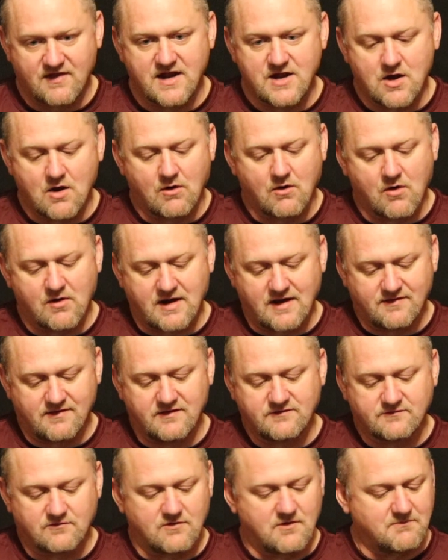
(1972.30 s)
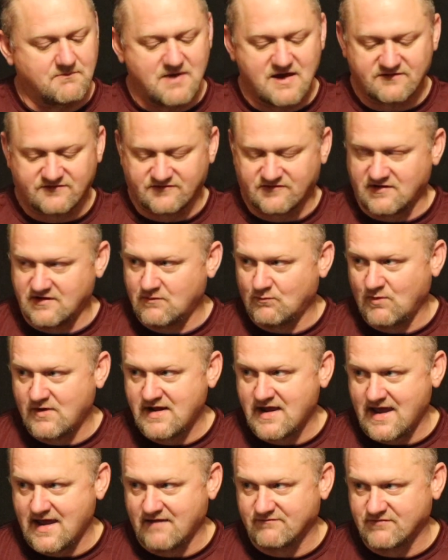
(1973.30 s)
know, okay, these are the best 10 we
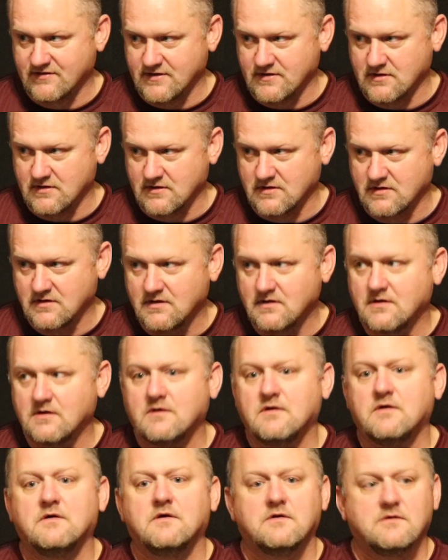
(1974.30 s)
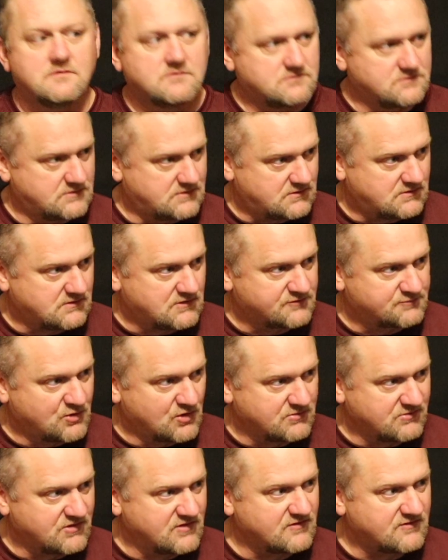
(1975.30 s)
have here. Let's put
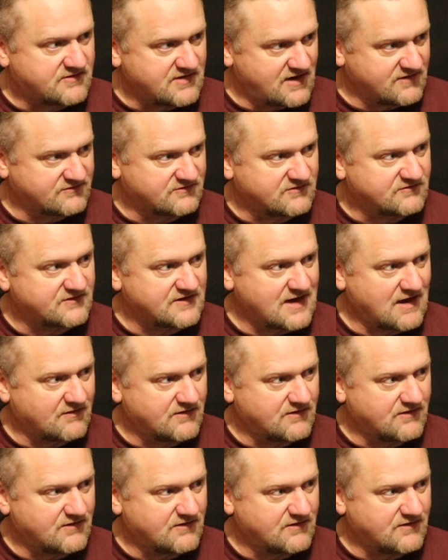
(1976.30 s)
them to the test and see how they